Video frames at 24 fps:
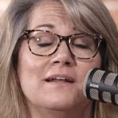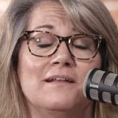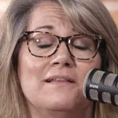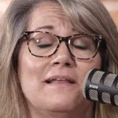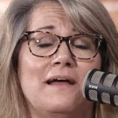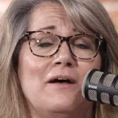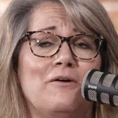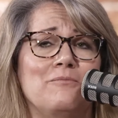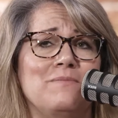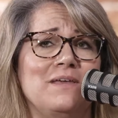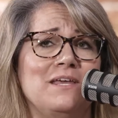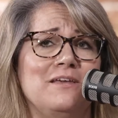
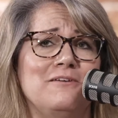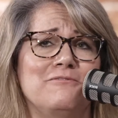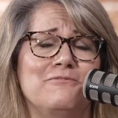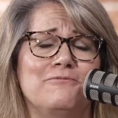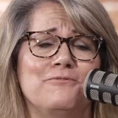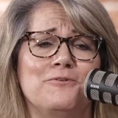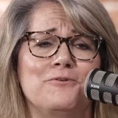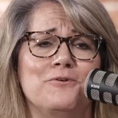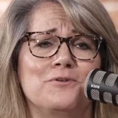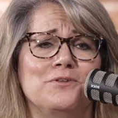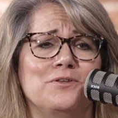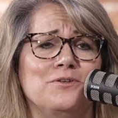allow me
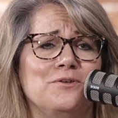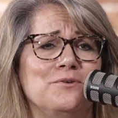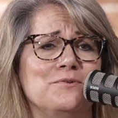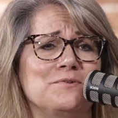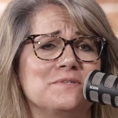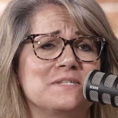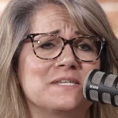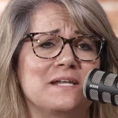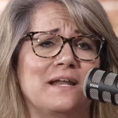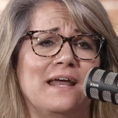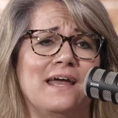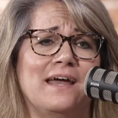full
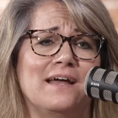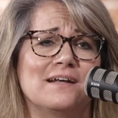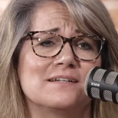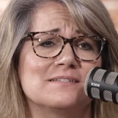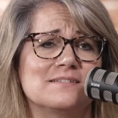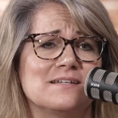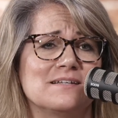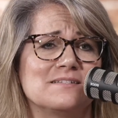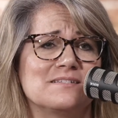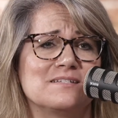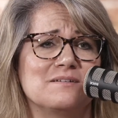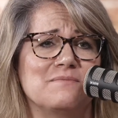use and
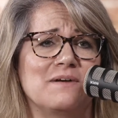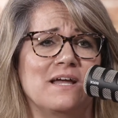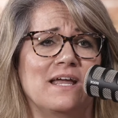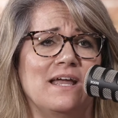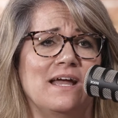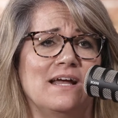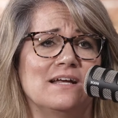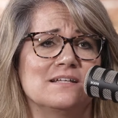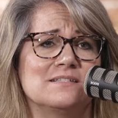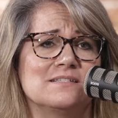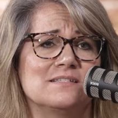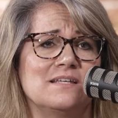access to my
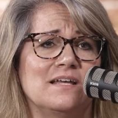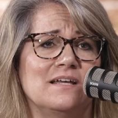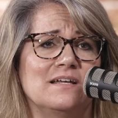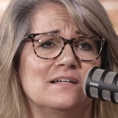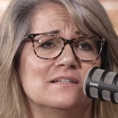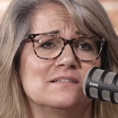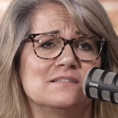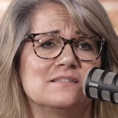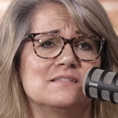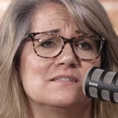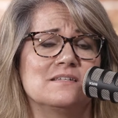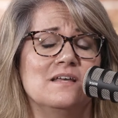
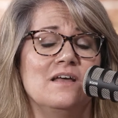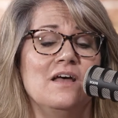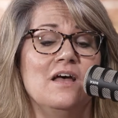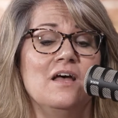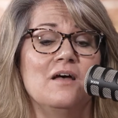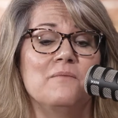assets,